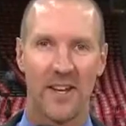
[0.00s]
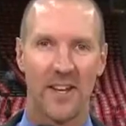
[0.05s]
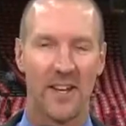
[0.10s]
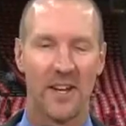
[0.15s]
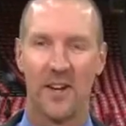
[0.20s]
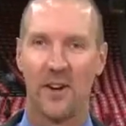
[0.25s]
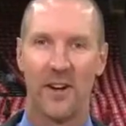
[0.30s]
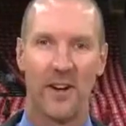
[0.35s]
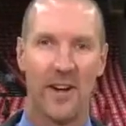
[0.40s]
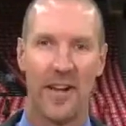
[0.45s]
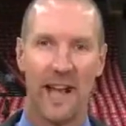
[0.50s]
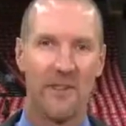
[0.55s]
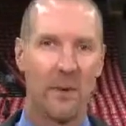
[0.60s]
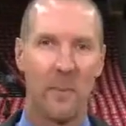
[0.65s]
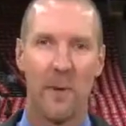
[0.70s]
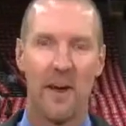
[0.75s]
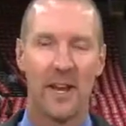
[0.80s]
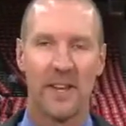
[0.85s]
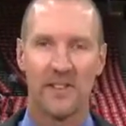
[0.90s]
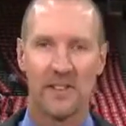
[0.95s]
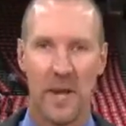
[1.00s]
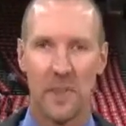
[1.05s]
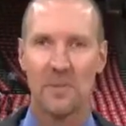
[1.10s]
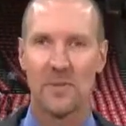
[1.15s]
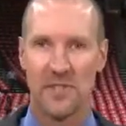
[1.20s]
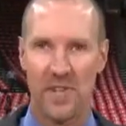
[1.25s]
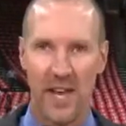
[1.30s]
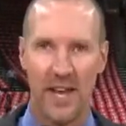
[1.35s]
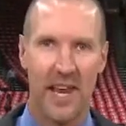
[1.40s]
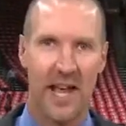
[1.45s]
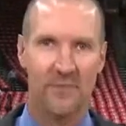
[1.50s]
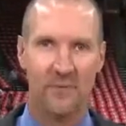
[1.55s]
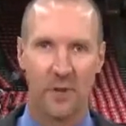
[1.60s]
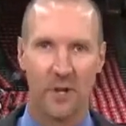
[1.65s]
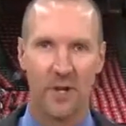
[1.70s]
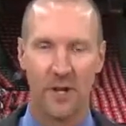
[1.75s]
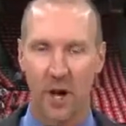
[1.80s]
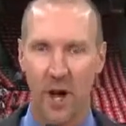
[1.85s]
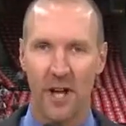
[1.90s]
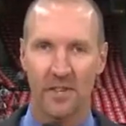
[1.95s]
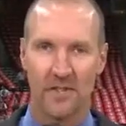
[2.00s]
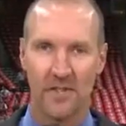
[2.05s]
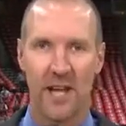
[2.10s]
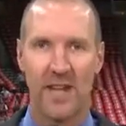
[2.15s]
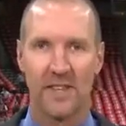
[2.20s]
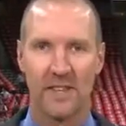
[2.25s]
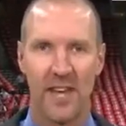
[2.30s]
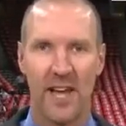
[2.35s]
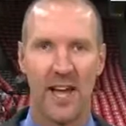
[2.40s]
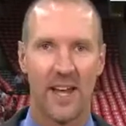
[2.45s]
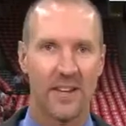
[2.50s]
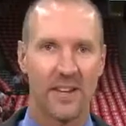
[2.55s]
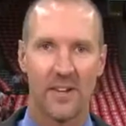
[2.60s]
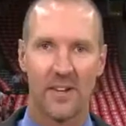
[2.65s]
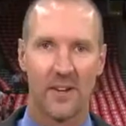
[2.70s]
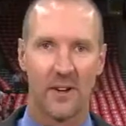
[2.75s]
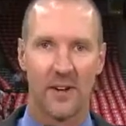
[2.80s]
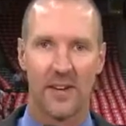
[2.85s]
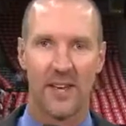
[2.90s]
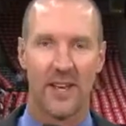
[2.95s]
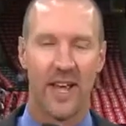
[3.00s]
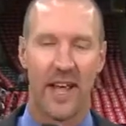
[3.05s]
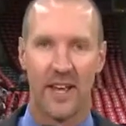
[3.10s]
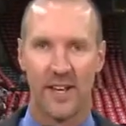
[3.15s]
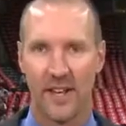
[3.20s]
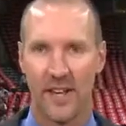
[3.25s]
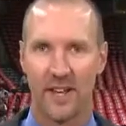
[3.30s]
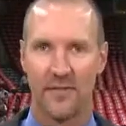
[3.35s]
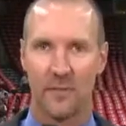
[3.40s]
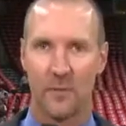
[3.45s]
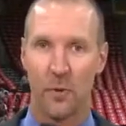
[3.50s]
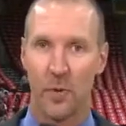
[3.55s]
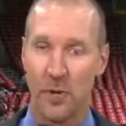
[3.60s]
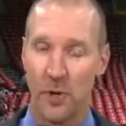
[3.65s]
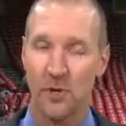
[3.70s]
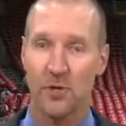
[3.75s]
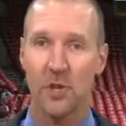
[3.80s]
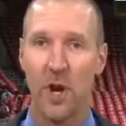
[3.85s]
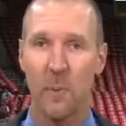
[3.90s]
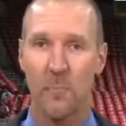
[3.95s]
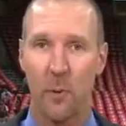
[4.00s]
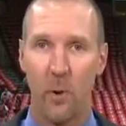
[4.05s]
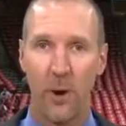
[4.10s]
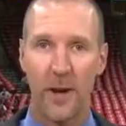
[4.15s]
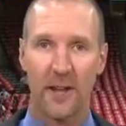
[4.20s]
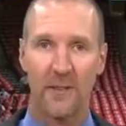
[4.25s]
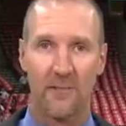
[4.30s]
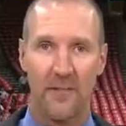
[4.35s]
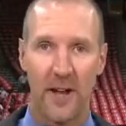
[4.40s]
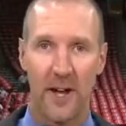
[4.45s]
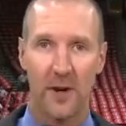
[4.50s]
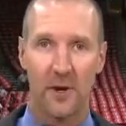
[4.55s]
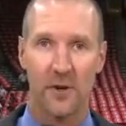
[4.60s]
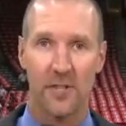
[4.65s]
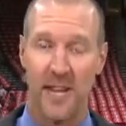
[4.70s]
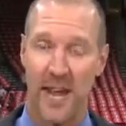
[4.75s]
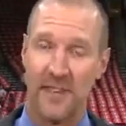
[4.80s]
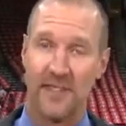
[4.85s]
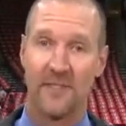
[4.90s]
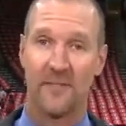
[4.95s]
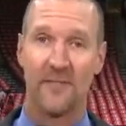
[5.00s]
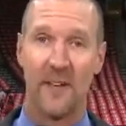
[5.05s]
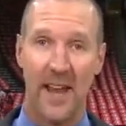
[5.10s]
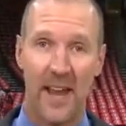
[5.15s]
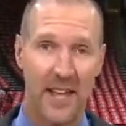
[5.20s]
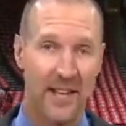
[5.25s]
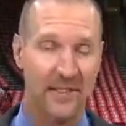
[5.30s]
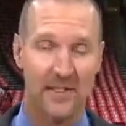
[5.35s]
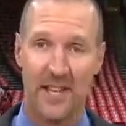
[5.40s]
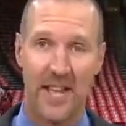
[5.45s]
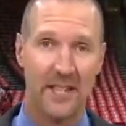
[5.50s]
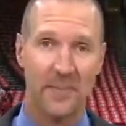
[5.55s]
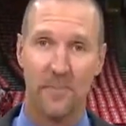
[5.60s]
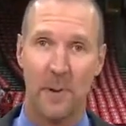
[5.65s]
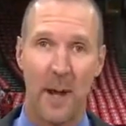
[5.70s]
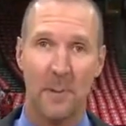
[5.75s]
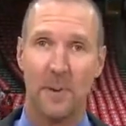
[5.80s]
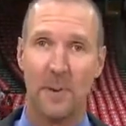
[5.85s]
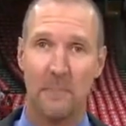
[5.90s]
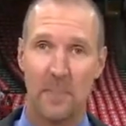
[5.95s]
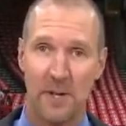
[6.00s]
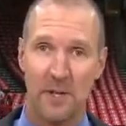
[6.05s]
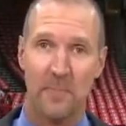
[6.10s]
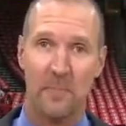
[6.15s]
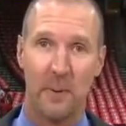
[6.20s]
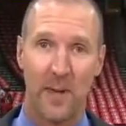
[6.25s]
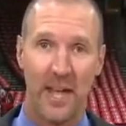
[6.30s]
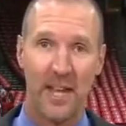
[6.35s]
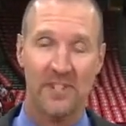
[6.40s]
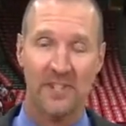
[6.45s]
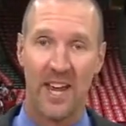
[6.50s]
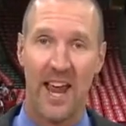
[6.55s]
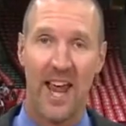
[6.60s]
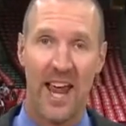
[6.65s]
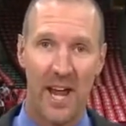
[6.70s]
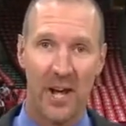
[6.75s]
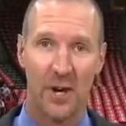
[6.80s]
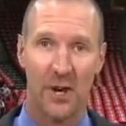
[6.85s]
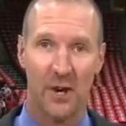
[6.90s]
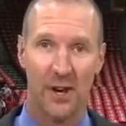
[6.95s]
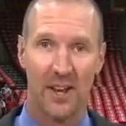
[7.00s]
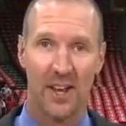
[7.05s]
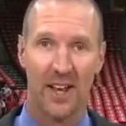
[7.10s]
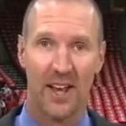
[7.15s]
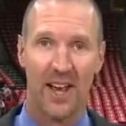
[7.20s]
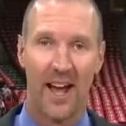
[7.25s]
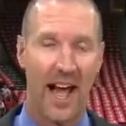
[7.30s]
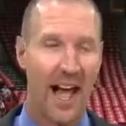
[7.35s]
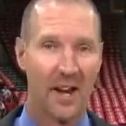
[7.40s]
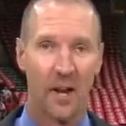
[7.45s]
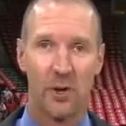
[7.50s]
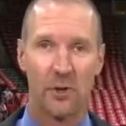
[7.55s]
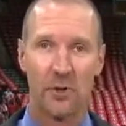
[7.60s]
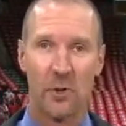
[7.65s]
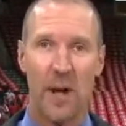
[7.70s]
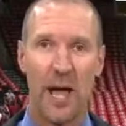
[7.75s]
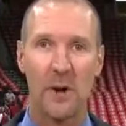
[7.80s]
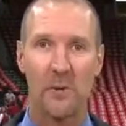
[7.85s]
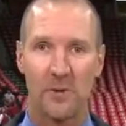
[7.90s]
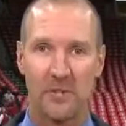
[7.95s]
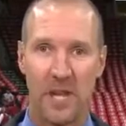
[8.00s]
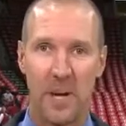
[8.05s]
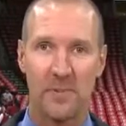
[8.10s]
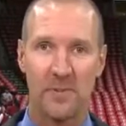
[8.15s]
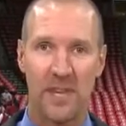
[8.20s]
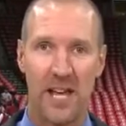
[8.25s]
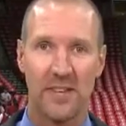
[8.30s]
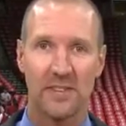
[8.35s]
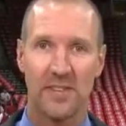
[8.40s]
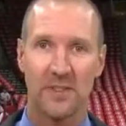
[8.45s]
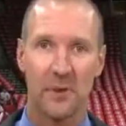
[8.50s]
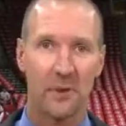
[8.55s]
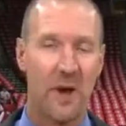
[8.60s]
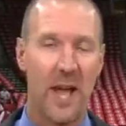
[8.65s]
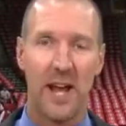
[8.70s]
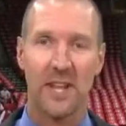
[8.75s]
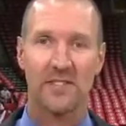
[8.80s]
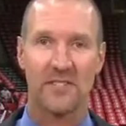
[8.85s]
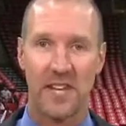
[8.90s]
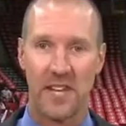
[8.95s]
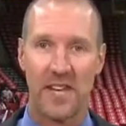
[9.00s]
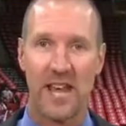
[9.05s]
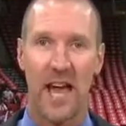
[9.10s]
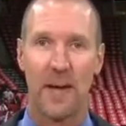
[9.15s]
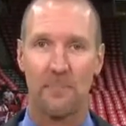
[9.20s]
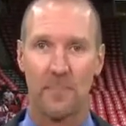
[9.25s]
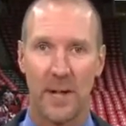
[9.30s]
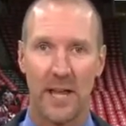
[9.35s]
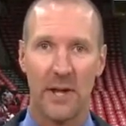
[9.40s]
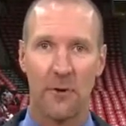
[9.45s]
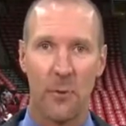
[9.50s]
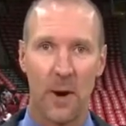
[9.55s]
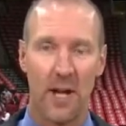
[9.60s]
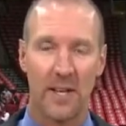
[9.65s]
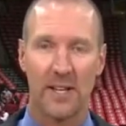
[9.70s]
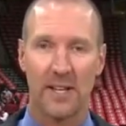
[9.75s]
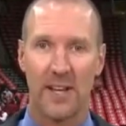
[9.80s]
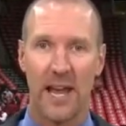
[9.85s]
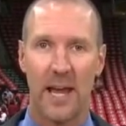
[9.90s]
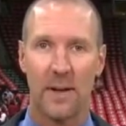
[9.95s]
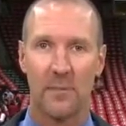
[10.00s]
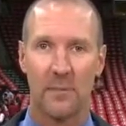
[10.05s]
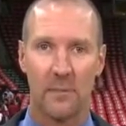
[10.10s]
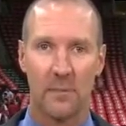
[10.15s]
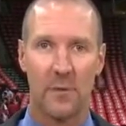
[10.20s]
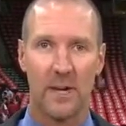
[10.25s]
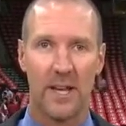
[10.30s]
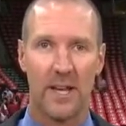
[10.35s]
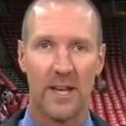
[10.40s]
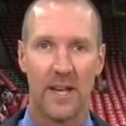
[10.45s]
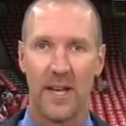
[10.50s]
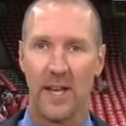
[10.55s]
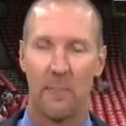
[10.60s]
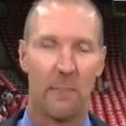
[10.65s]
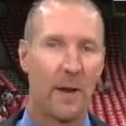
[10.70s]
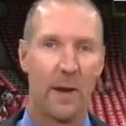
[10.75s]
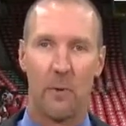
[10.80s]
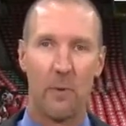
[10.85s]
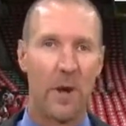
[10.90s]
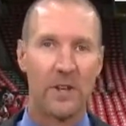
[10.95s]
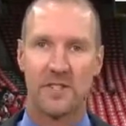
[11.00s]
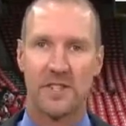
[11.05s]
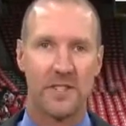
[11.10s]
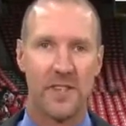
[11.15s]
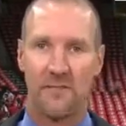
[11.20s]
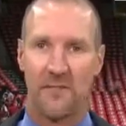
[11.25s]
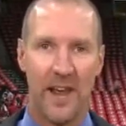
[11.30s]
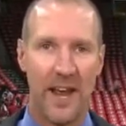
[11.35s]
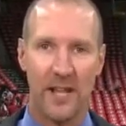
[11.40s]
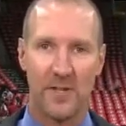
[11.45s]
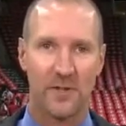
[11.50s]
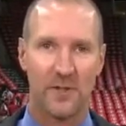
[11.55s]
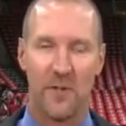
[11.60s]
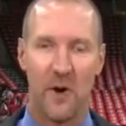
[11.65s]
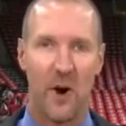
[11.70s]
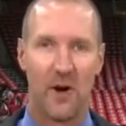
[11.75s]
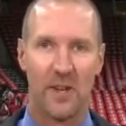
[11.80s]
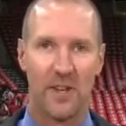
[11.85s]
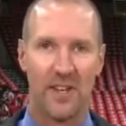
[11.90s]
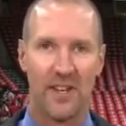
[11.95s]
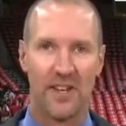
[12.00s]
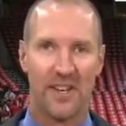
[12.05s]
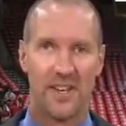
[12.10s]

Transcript: everybody's upset after a loss like that, and when you start pointing fingers at the fans, that's probably misplaced anger. I know Dwight was upset that the Rockets did not play well in Game 3, but it wasn't the fans' fault.